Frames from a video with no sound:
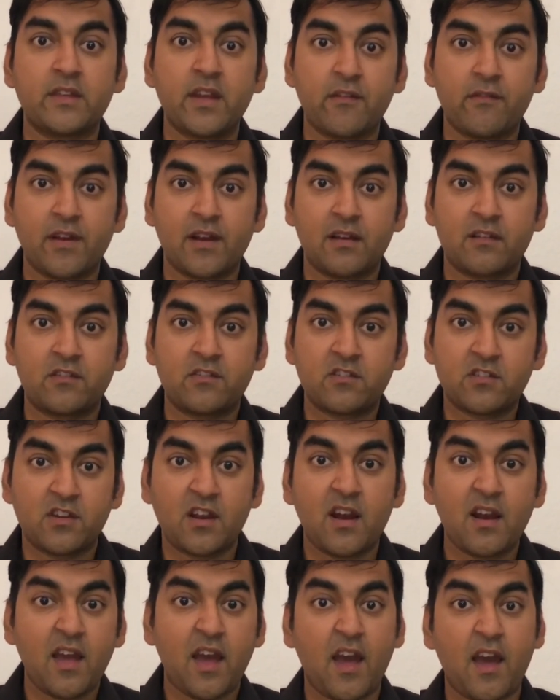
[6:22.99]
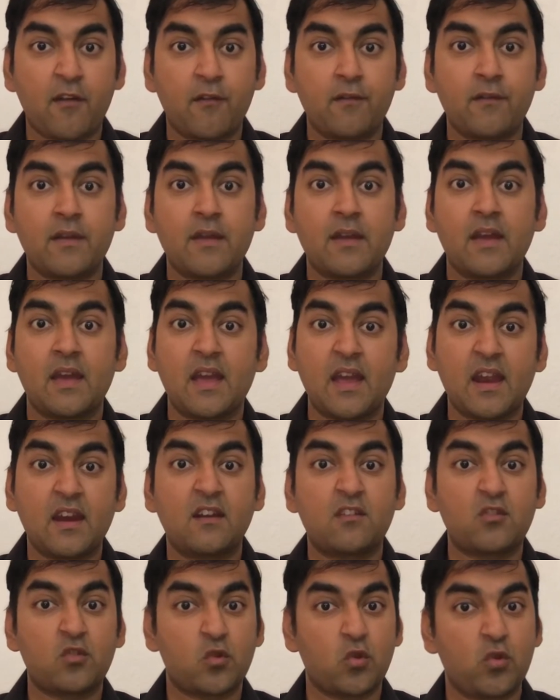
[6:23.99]
They will still have
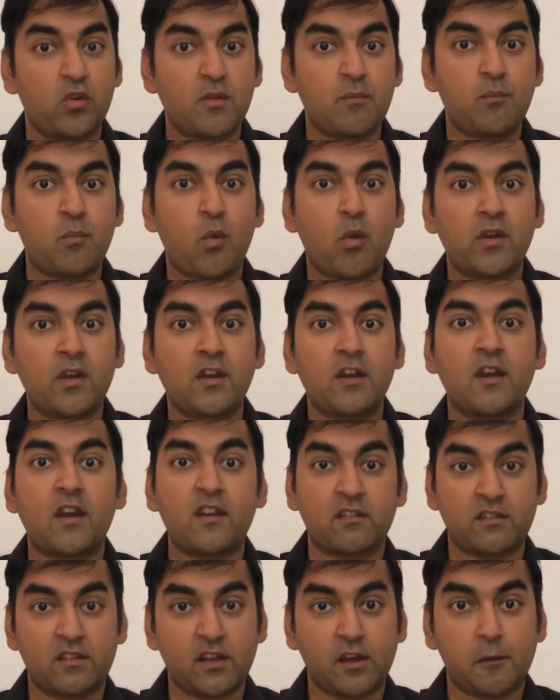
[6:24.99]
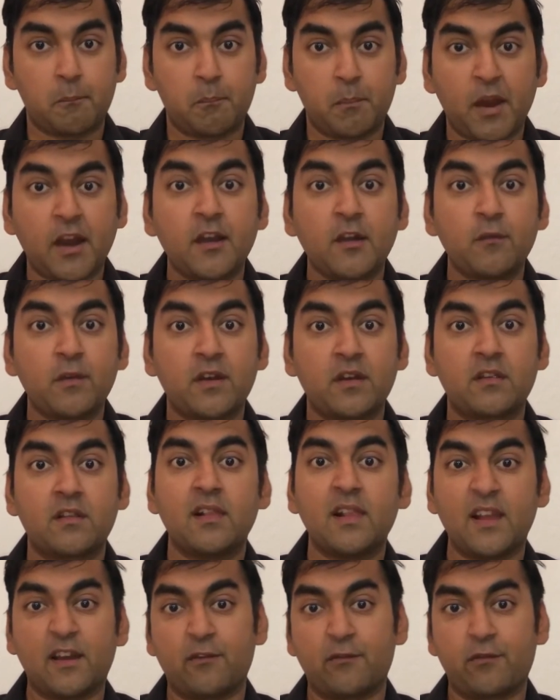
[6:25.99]
8 story point as their bandwidth
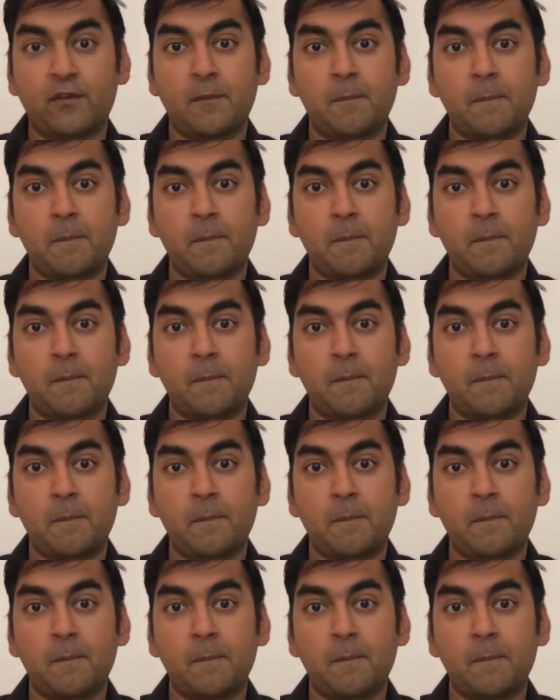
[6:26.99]
left.